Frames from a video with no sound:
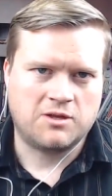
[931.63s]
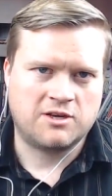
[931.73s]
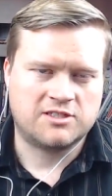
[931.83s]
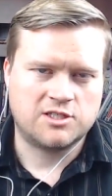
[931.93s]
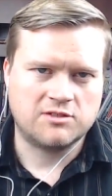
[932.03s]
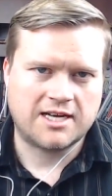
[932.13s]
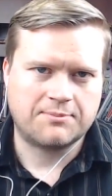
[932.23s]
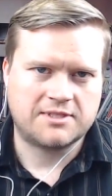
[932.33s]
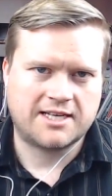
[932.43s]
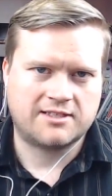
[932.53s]
there's two
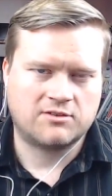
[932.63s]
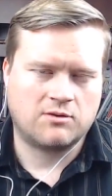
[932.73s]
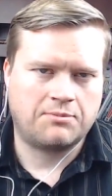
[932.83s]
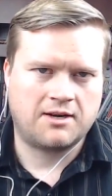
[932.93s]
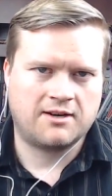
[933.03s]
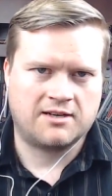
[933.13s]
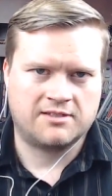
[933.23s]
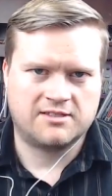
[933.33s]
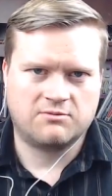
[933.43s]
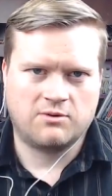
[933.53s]
type of technical
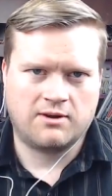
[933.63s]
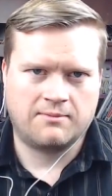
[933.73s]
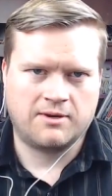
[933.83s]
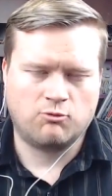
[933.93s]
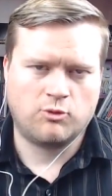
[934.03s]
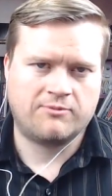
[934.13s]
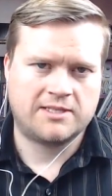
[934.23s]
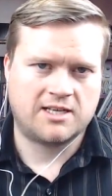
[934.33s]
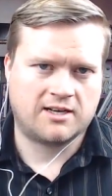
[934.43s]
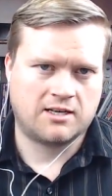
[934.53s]
bars I mean, we've been
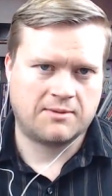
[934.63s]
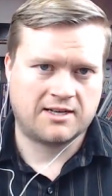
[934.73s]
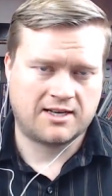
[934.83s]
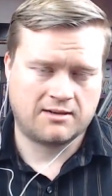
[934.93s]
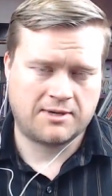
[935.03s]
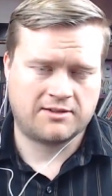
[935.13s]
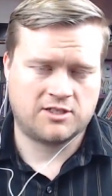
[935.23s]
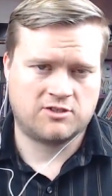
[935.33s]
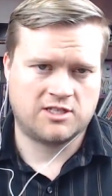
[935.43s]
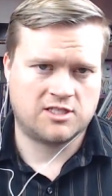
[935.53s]
talking about kind of about the
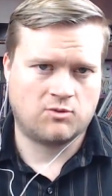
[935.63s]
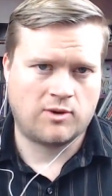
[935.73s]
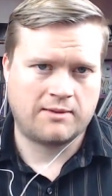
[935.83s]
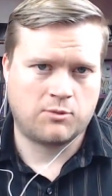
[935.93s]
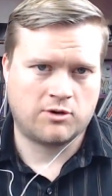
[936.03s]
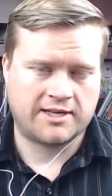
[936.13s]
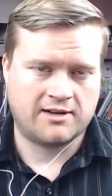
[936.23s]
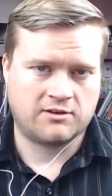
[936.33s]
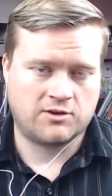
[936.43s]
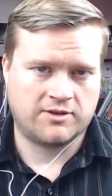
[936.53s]
traditional whiteboarding
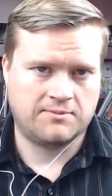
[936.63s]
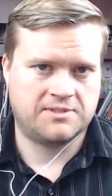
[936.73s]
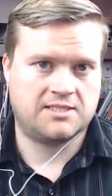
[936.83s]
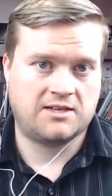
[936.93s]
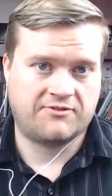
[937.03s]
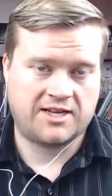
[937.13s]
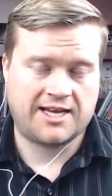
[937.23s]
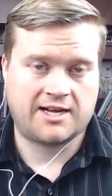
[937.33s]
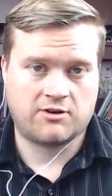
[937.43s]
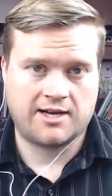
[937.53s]
algorithms stuff that
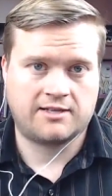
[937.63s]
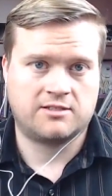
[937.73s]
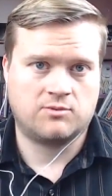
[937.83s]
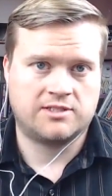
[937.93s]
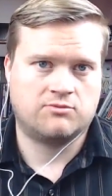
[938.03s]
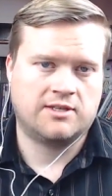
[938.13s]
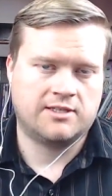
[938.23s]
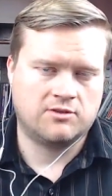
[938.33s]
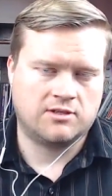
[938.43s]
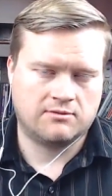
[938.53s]
Hack Reactor was really
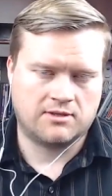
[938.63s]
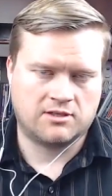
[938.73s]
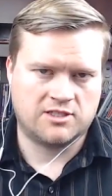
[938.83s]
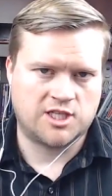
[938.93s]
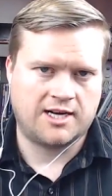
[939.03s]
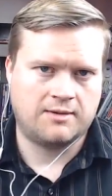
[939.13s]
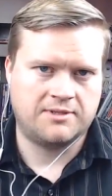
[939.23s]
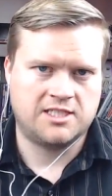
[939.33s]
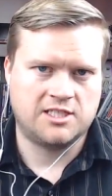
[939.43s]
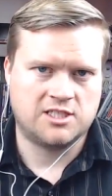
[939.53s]
doing a good job
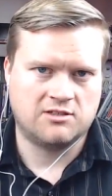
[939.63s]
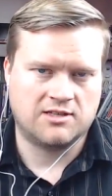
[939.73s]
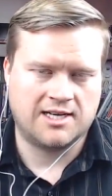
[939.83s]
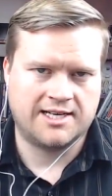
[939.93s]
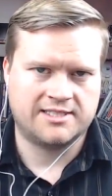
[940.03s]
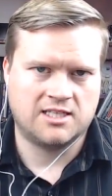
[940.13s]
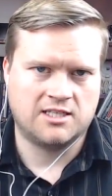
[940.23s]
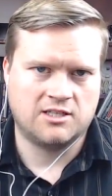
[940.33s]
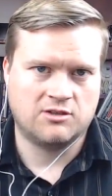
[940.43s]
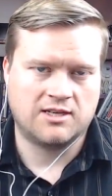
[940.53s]
in teaching you guys and
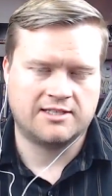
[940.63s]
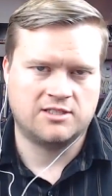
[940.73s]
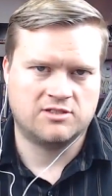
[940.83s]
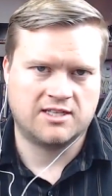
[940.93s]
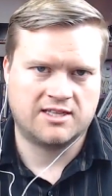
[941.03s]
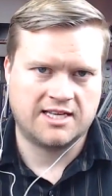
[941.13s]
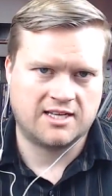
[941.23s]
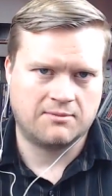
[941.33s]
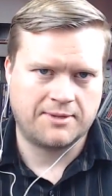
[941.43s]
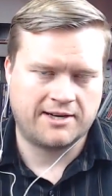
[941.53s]
getting you guys used to
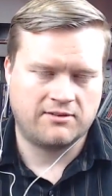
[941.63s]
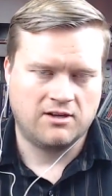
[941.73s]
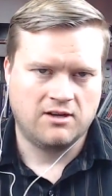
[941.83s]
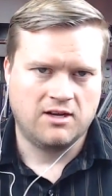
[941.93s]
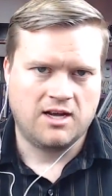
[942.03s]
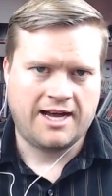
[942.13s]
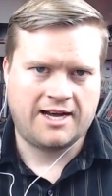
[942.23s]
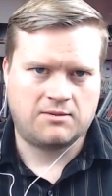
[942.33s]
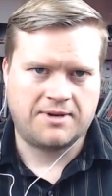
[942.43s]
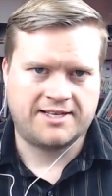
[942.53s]
thinking about how
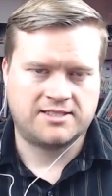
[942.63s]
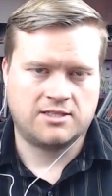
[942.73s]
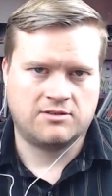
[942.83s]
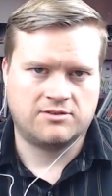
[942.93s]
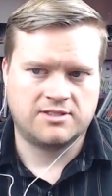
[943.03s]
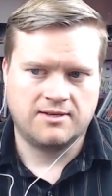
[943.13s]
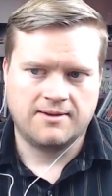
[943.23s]
to pass those.